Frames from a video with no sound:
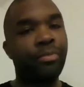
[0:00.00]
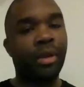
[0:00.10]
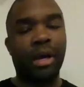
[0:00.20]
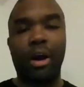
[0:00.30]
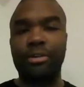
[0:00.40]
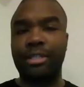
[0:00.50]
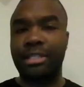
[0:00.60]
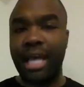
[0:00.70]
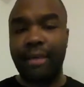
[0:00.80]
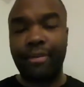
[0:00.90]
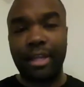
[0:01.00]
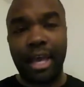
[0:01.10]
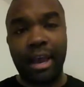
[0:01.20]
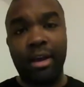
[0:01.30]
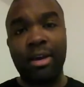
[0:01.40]
Cause the safety
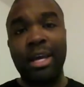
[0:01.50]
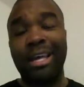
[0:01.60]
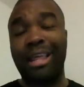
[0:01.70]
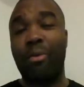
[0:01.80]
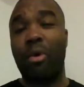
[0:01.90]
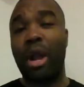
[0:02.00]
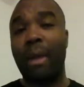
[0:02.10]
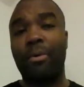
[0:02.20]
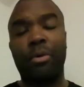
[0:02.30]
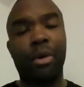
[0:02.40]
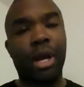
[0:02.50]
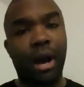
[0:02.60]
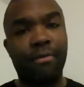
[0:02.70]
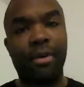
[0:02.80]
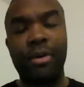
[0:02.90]
there. They weren't able to
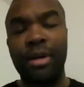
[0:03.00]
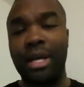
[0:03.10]
recover.